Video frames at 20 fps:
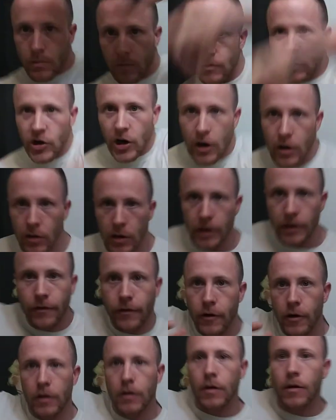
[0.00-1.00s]
juggle it
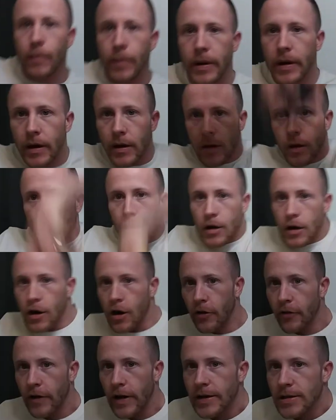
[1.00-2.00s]
for a little bit
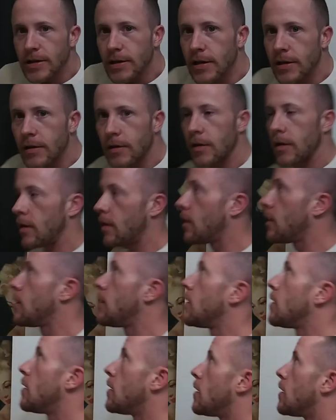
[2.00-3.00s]
caress it,
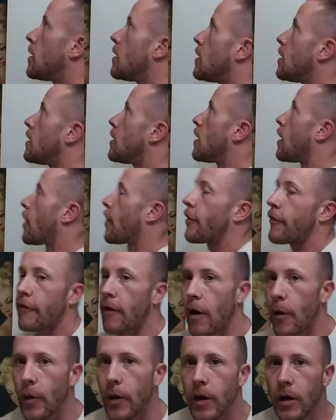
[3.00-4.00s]

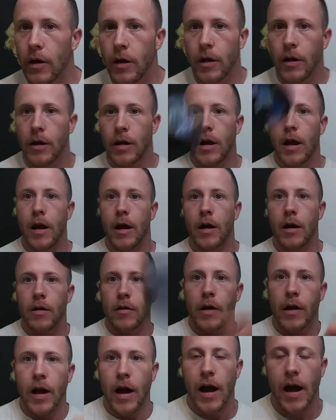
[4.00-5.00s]
throw it in the air
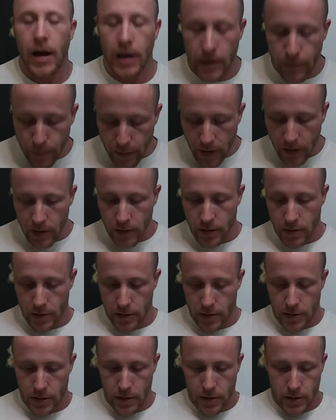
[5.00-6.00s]
like a hockey puck,
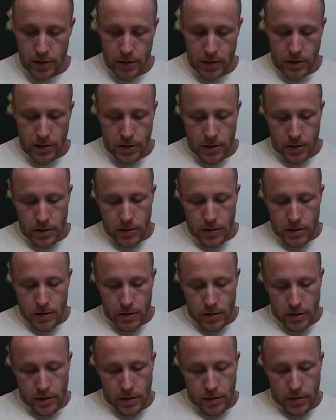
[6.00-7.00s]

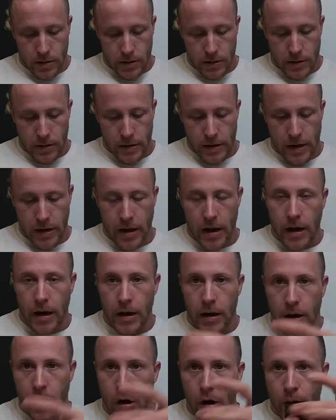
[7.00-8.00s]
uh, and
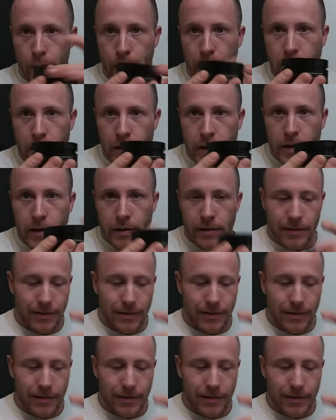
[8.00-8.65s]
then open it.